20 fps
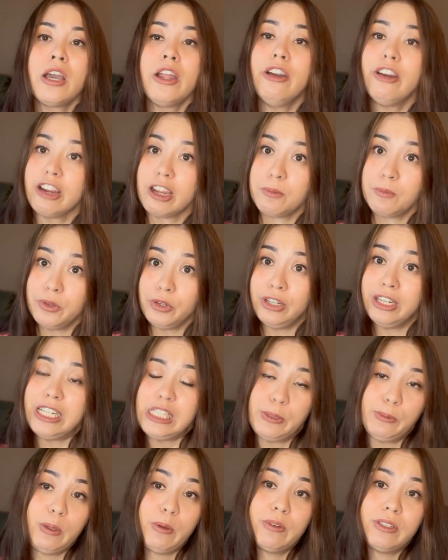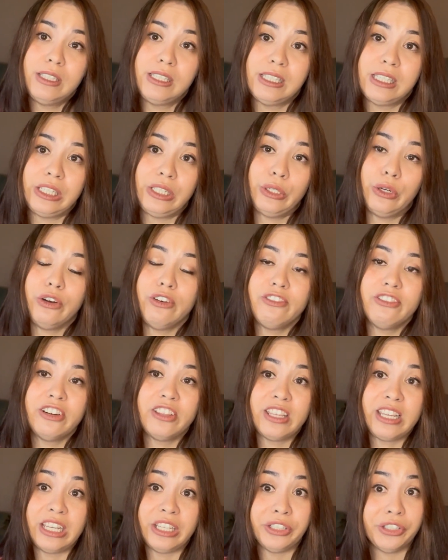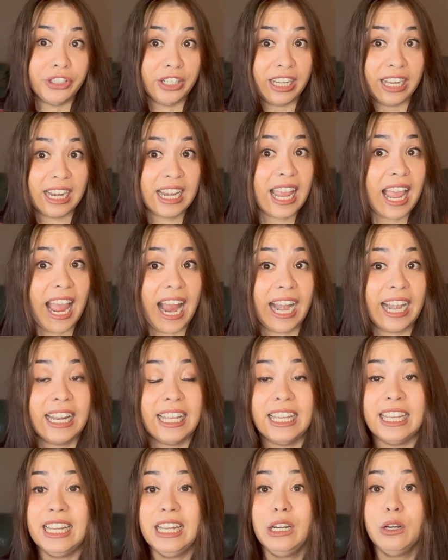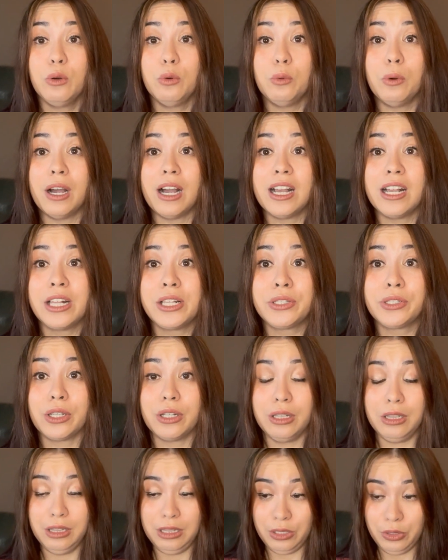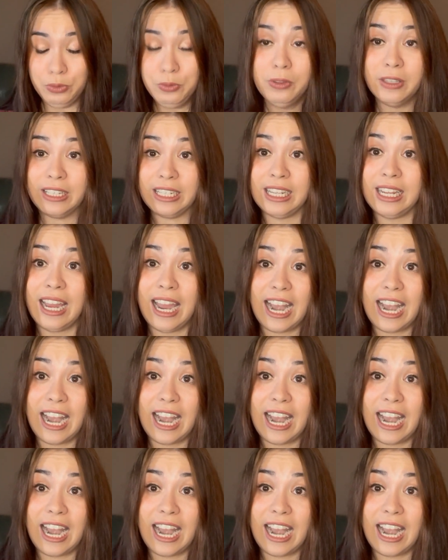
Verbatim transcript: Our communities we would see over the internet and it was lonely.